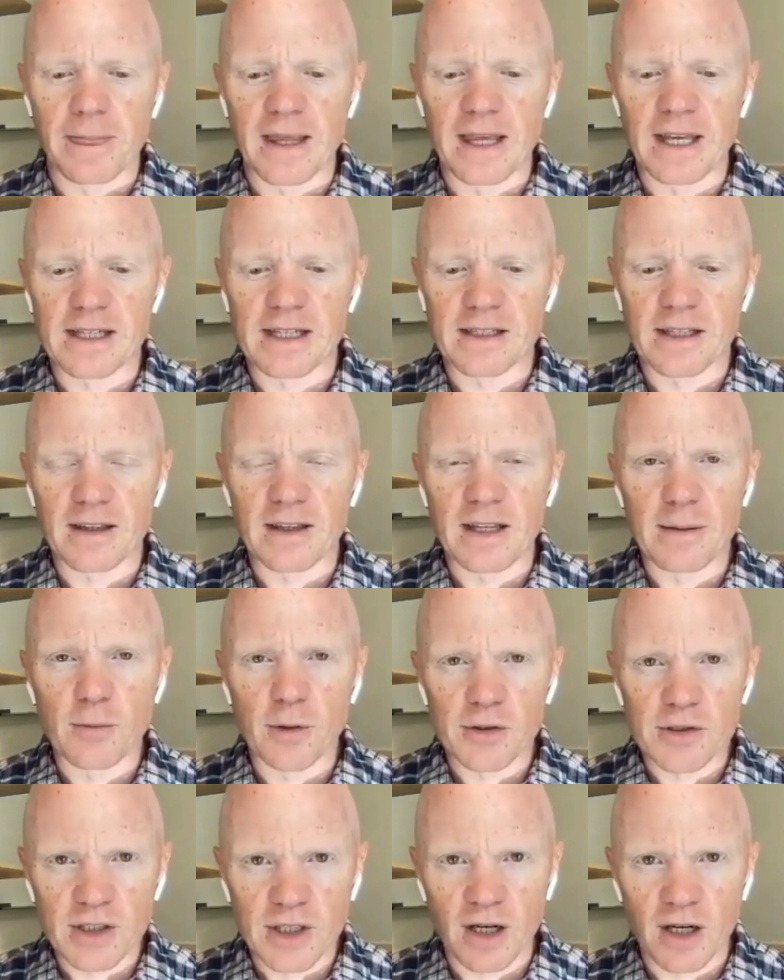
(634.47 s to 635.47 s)
is the
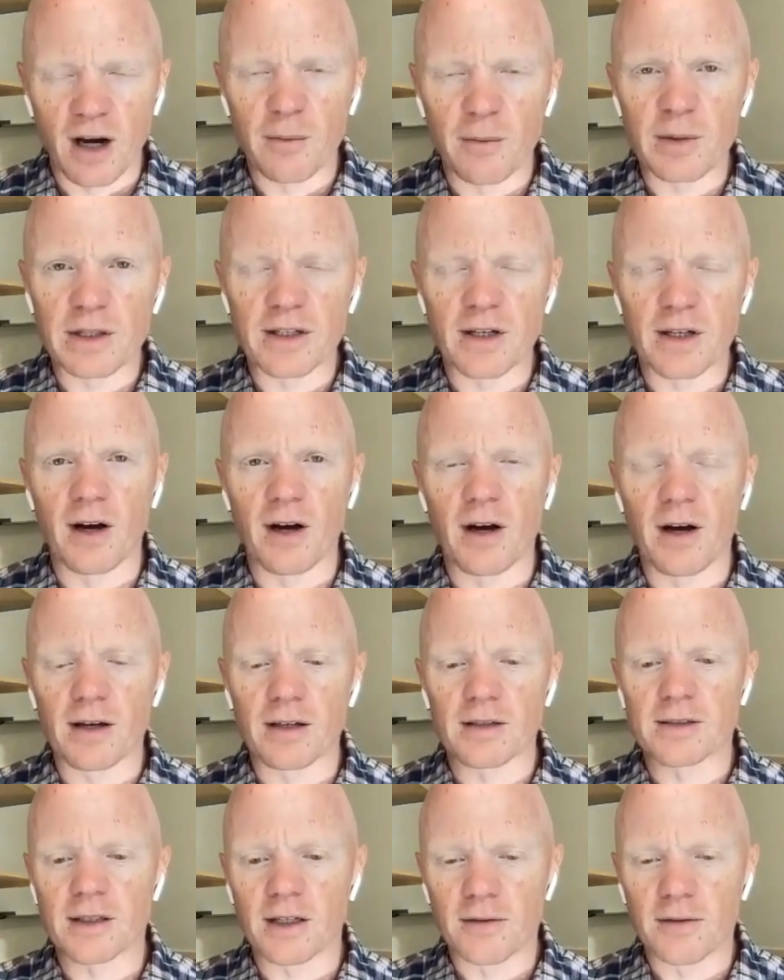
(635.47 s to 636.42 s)
most common cause